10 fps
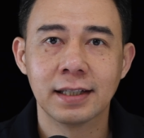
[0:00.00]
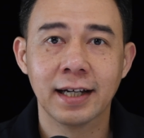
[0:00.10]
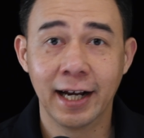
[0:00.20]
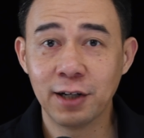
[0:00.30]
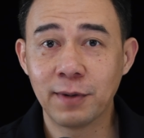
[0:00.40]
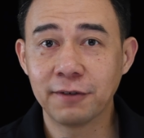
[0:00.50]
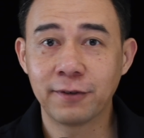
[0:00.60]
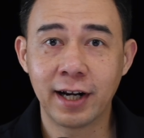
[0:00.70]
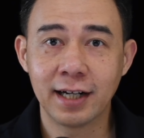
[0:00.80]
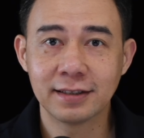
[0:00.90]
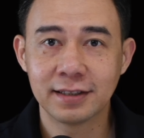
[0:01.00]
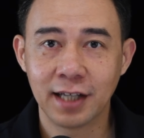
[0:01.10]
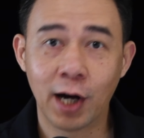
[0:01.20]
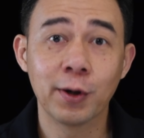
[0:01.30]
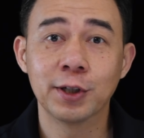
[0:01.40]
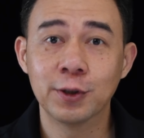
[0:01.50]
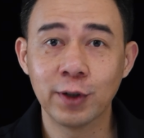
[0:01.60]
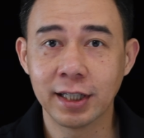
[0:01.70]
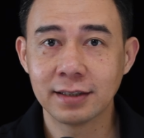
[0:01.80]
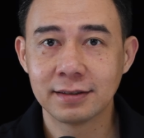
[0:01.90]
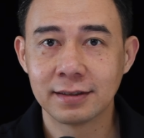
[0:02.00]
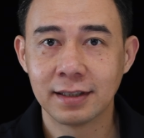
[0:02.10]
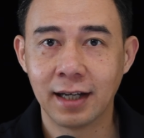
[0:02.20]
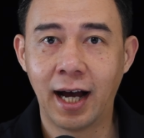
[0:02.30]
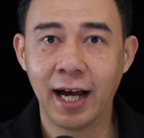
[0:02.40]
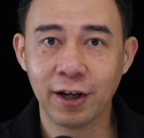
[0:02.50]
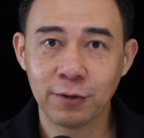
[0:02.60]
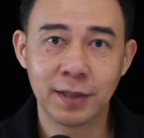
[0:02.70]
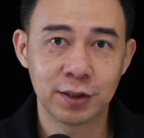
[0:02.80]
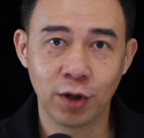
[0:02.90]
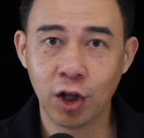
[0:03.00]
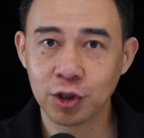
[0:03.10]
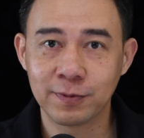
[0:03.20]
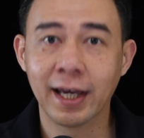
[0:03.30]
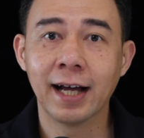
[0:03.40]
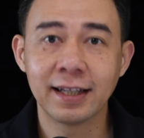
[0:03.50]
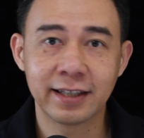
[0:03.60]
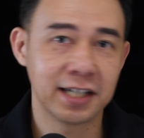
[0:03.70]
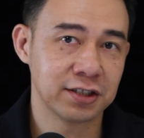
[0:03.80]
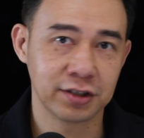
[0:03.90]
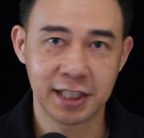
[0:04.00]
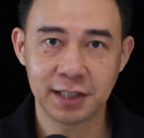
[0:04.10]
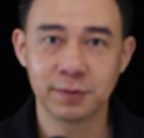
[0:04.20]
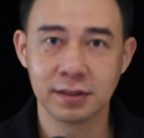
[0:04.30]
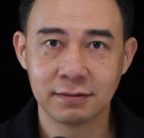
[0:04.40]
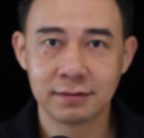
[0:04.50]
Hello my friends, how are you doing? I hope that you always be healthy and successful.